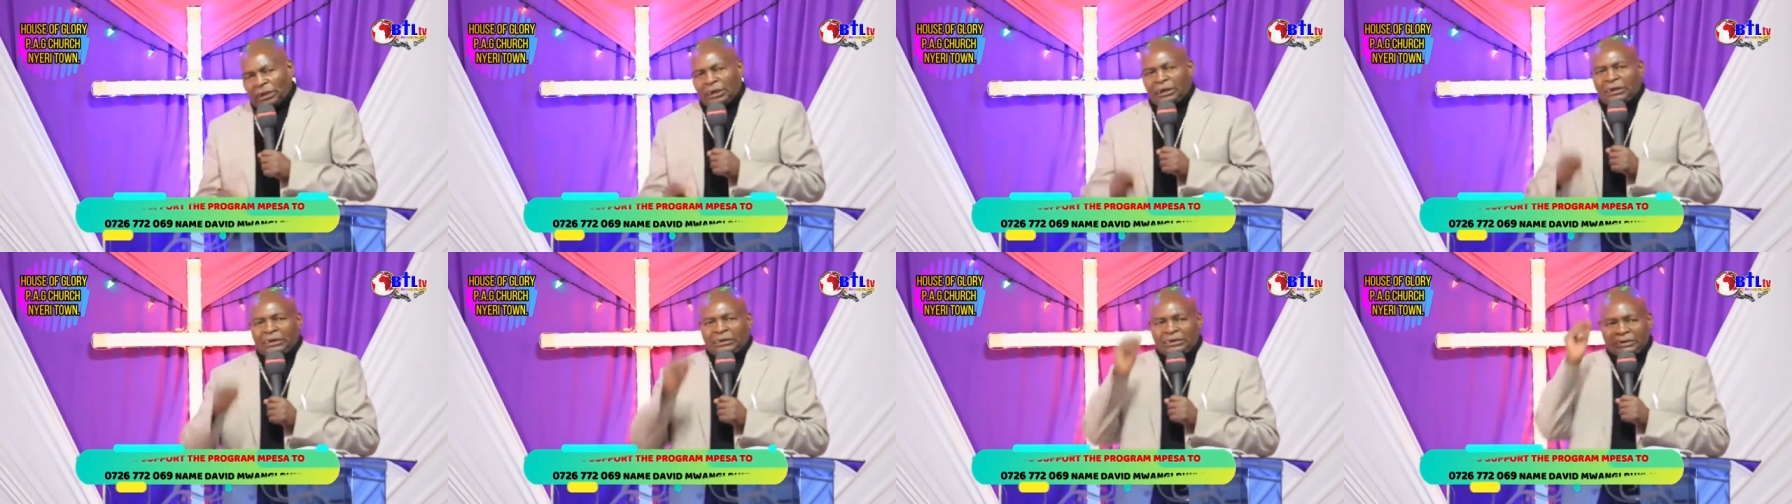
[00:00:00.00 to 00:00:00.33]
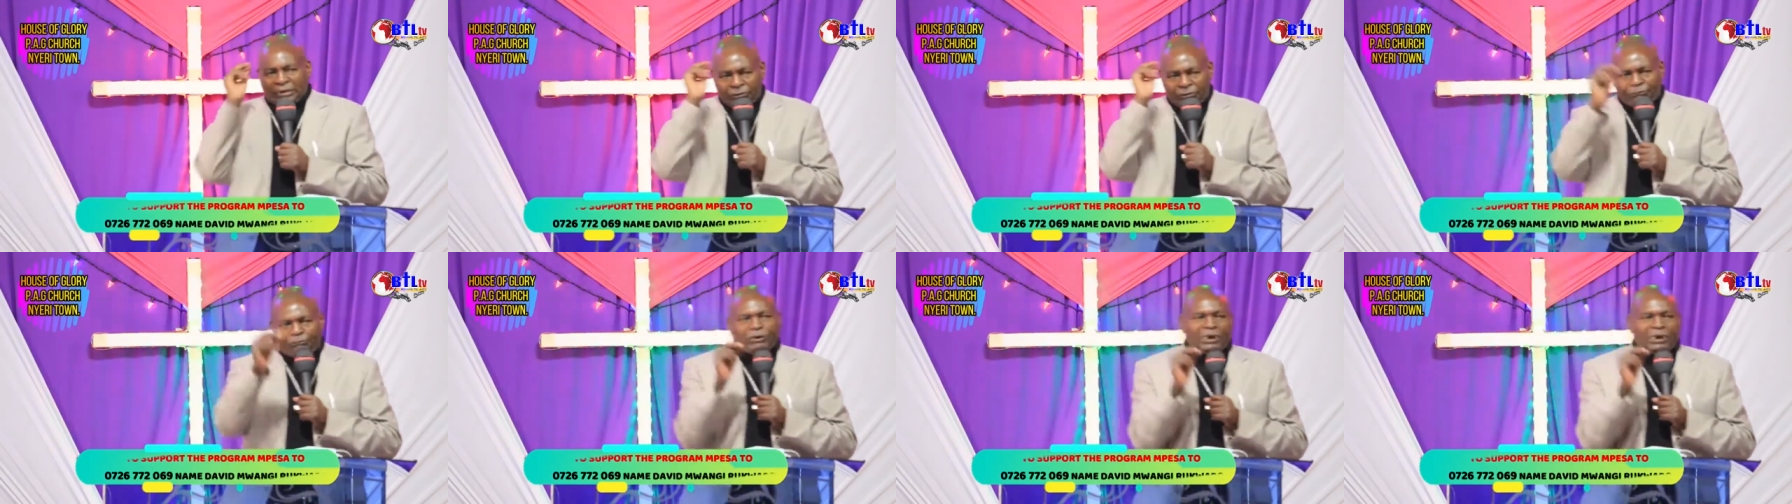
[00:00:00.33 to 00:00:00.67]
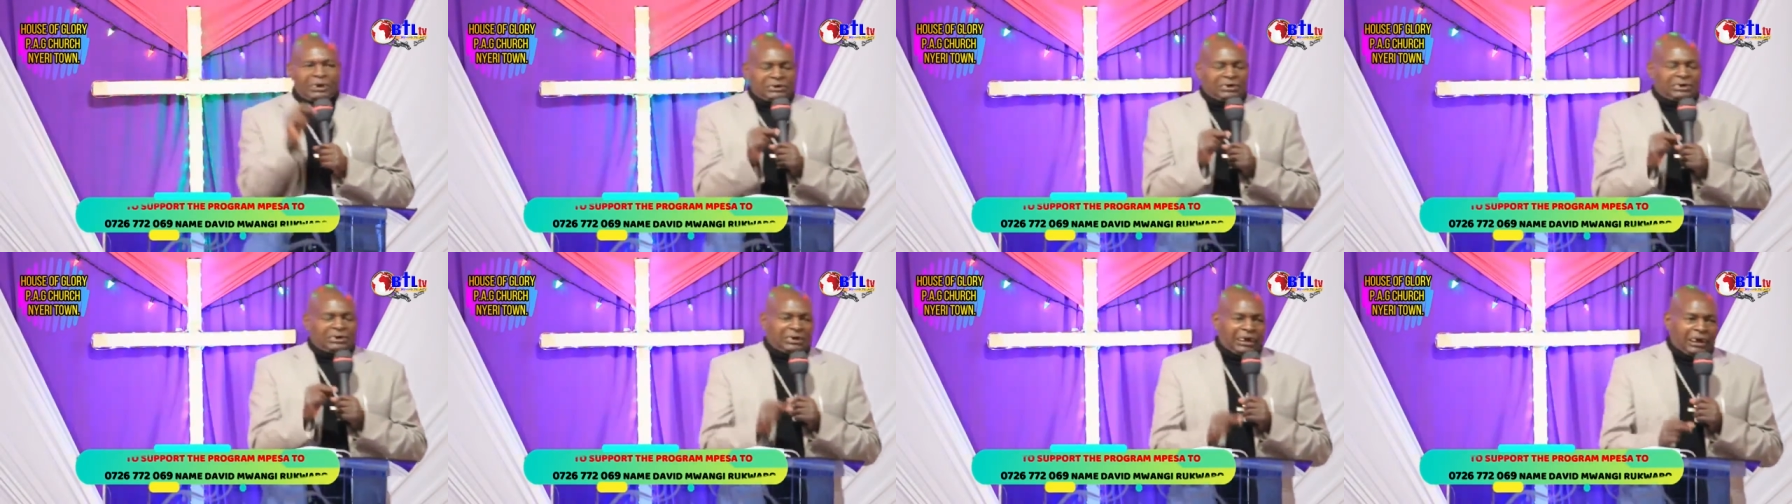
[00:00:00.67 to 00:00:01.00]
in
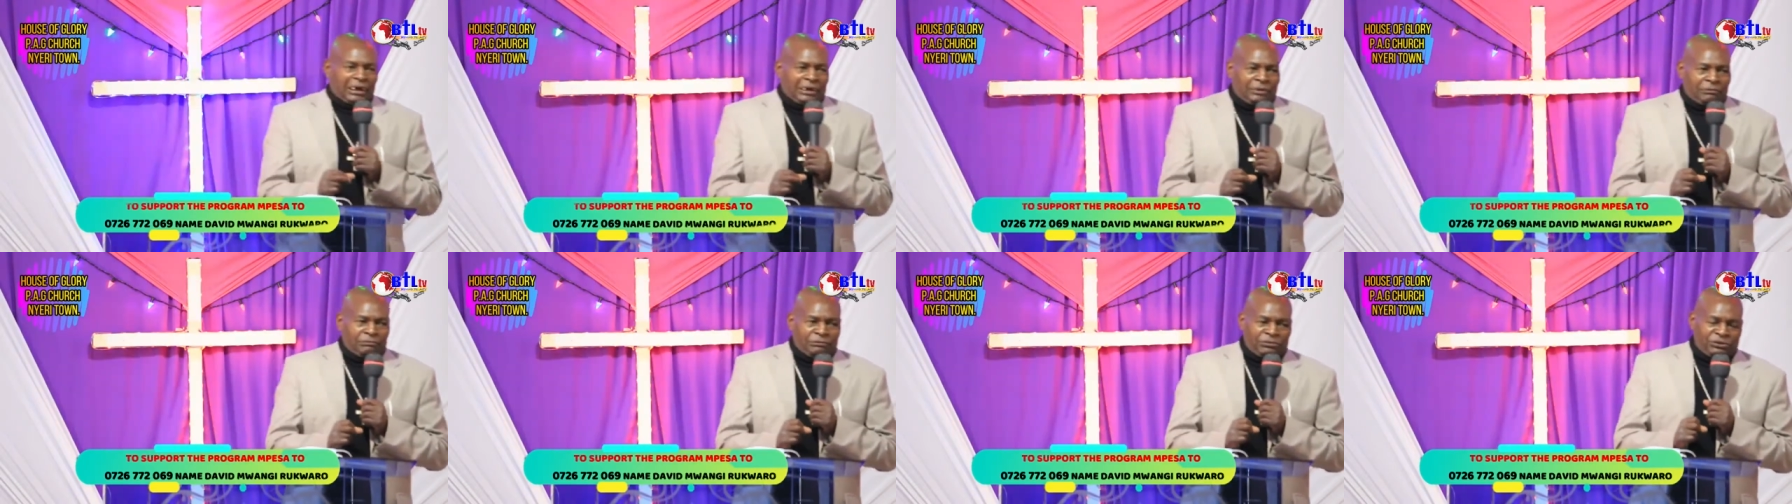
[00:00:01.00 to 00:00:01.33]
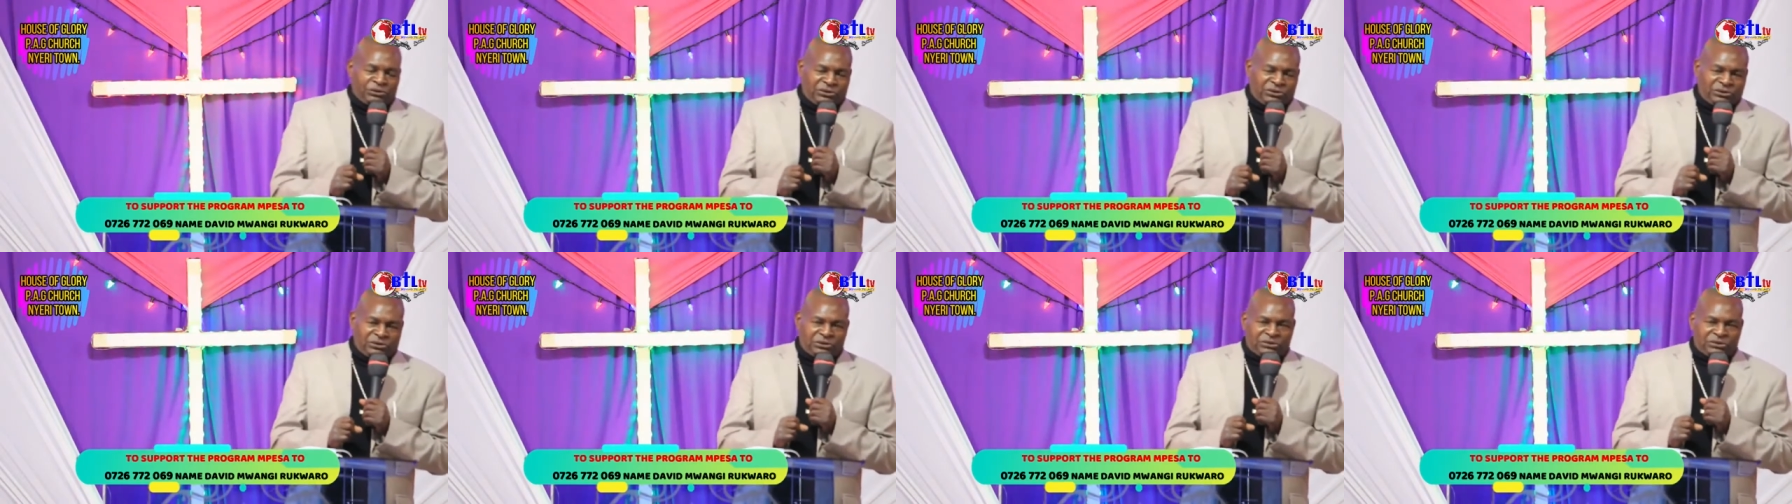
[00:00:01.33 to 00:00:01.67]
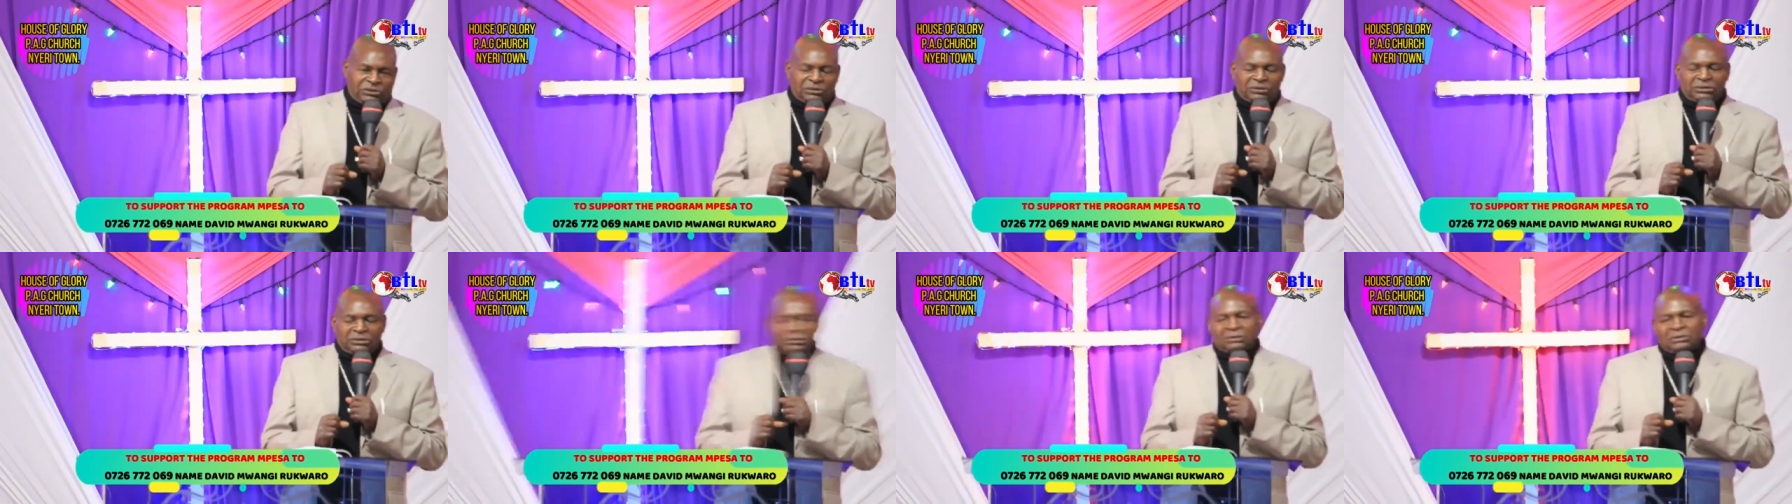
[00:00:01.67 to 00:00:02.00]
different
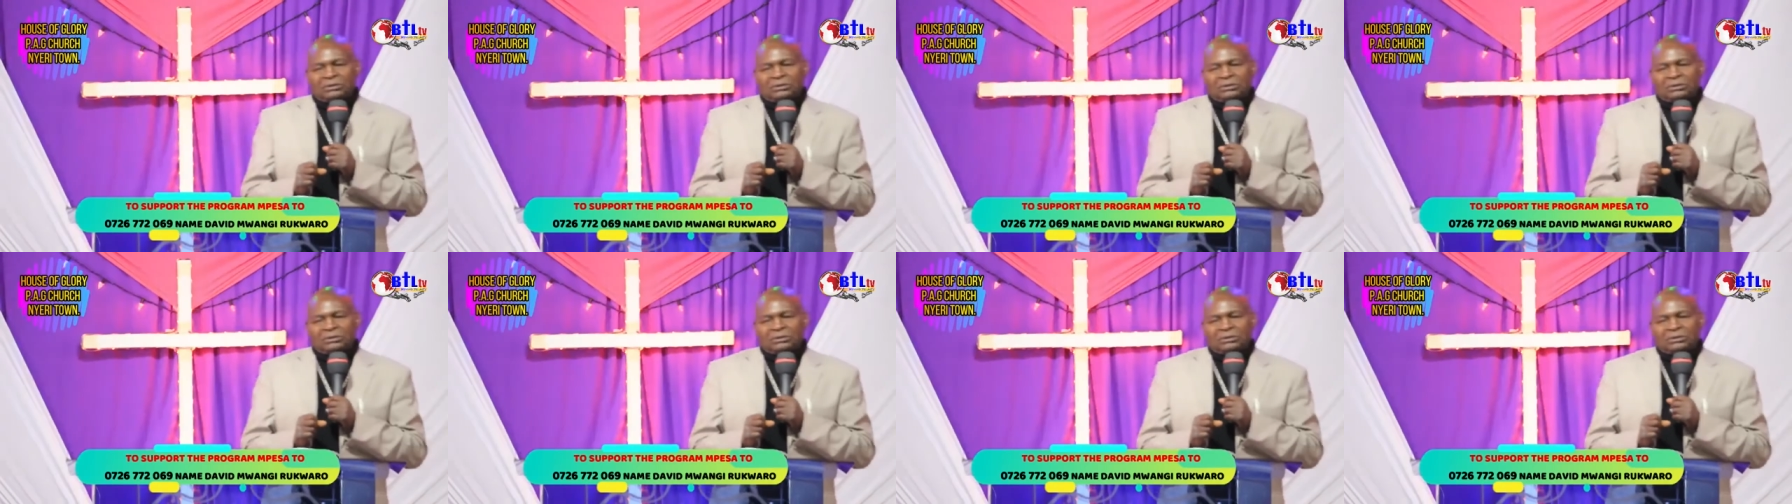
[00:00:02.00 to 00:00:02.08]
times,